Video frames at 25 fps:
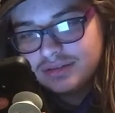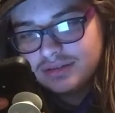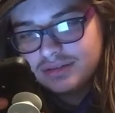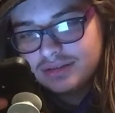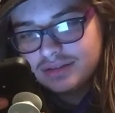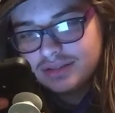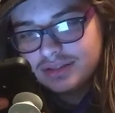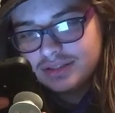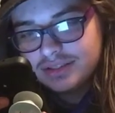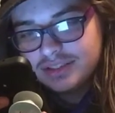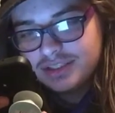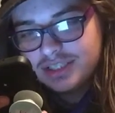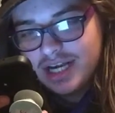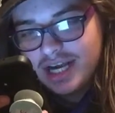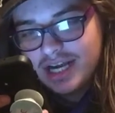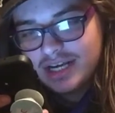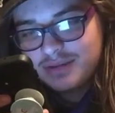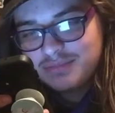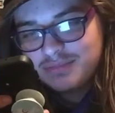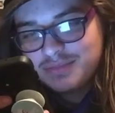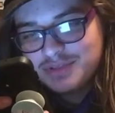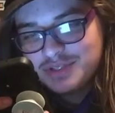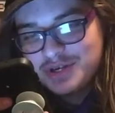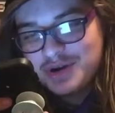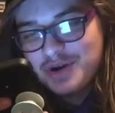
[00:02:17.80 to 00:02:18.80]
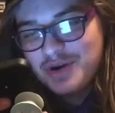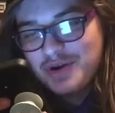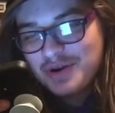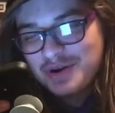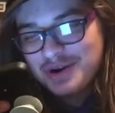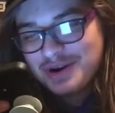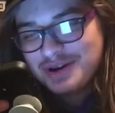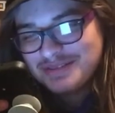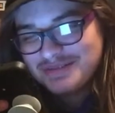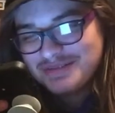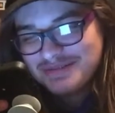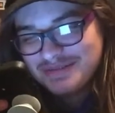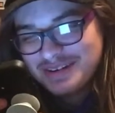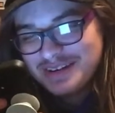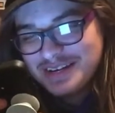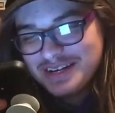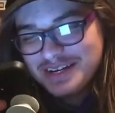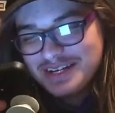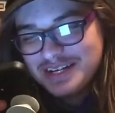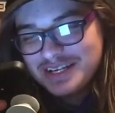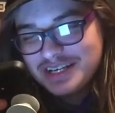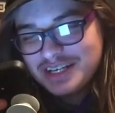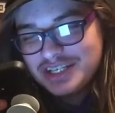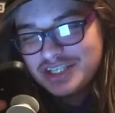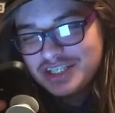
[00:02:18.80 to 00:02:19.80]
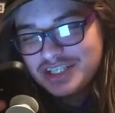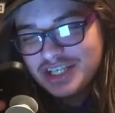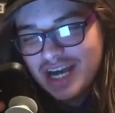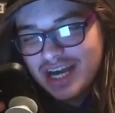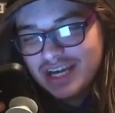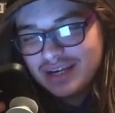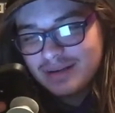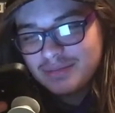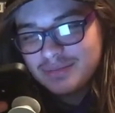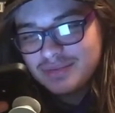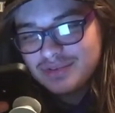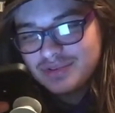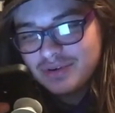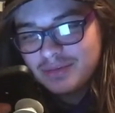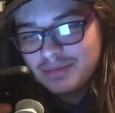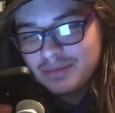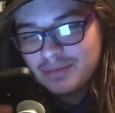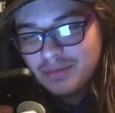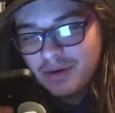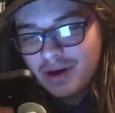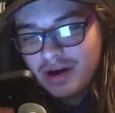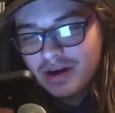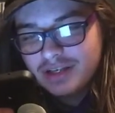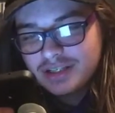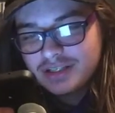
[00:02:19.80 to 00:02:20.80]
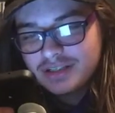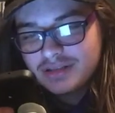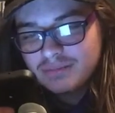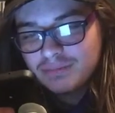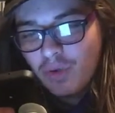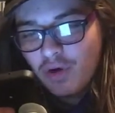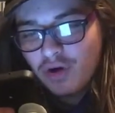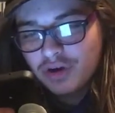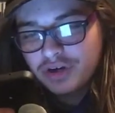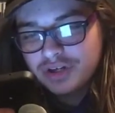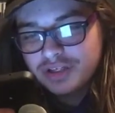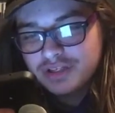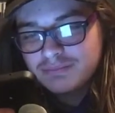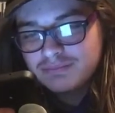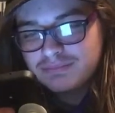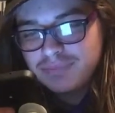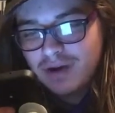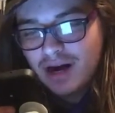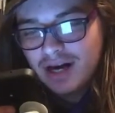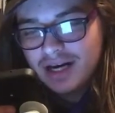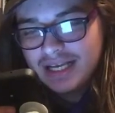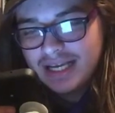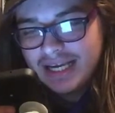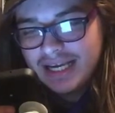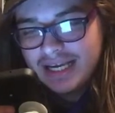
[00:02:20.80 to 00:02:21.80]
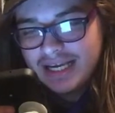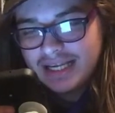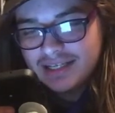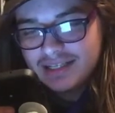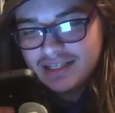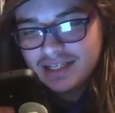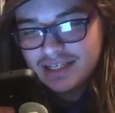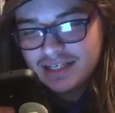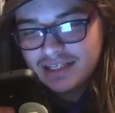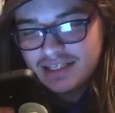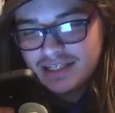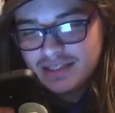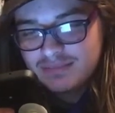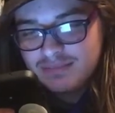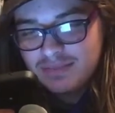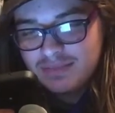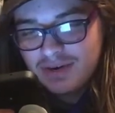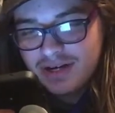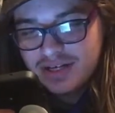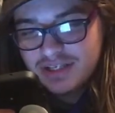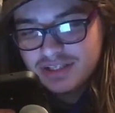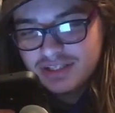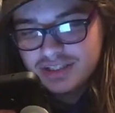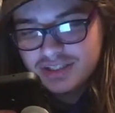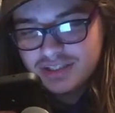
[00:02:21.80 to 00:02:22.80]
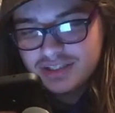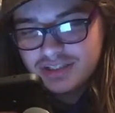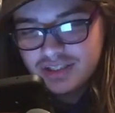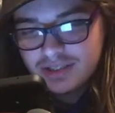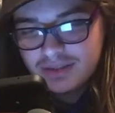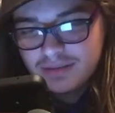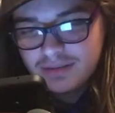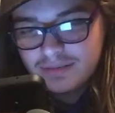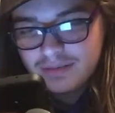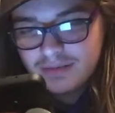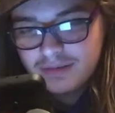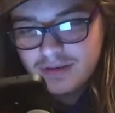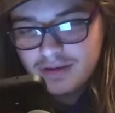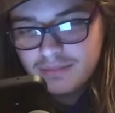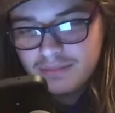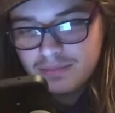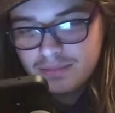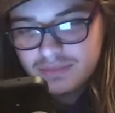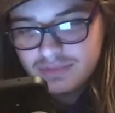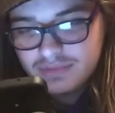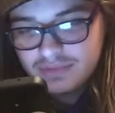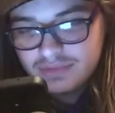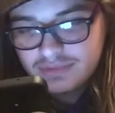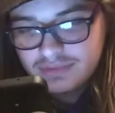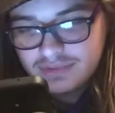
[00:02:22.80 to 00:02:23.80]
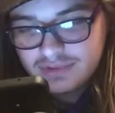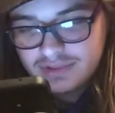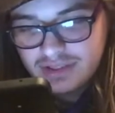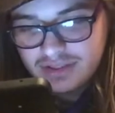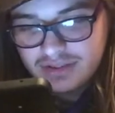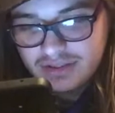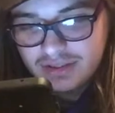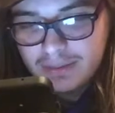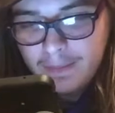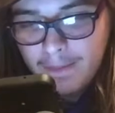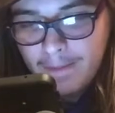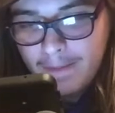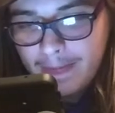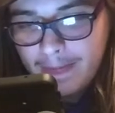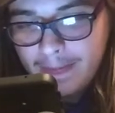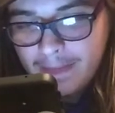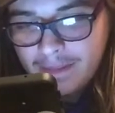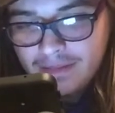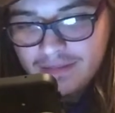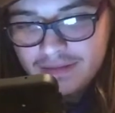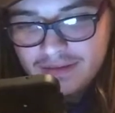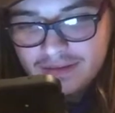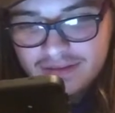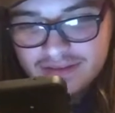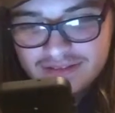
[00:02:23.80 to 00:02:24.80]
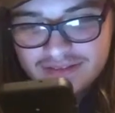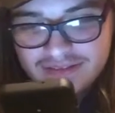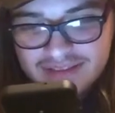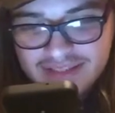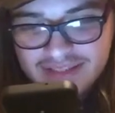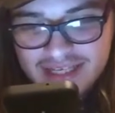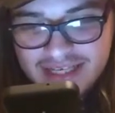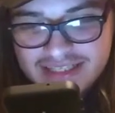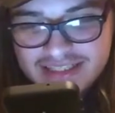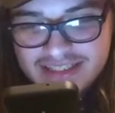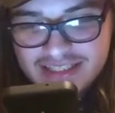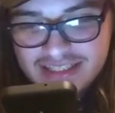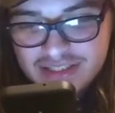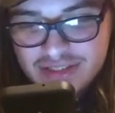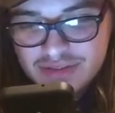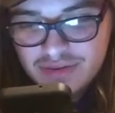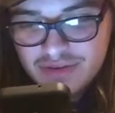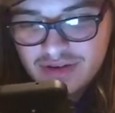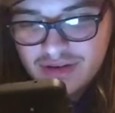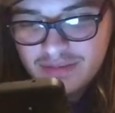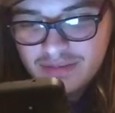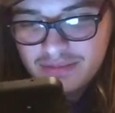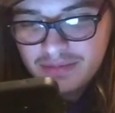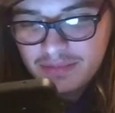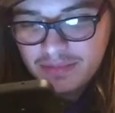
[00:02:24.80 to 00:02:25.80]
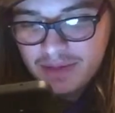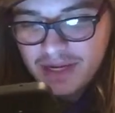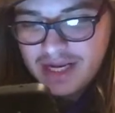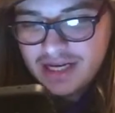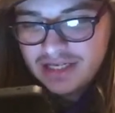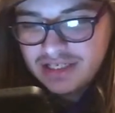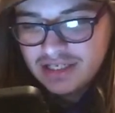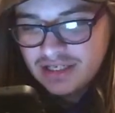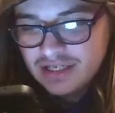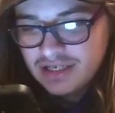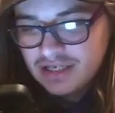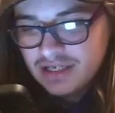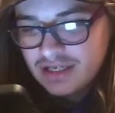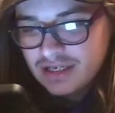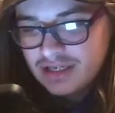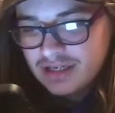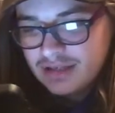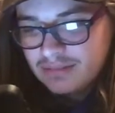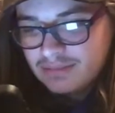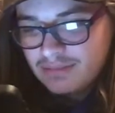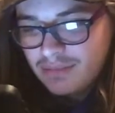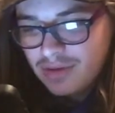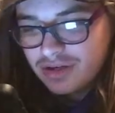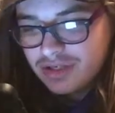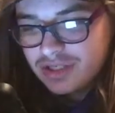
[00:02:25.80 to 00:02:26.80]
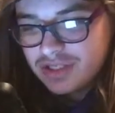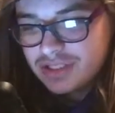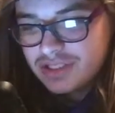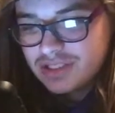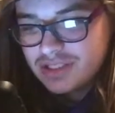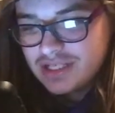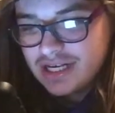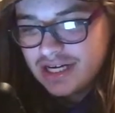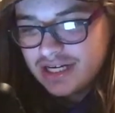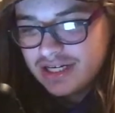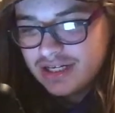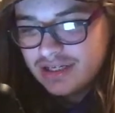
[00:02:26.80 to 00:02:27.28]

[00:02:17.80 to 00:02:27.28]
Jack absorbed Mark's body heat like a sponge. Nope, sorry. Just accidentally scrolled up the page. Mark stared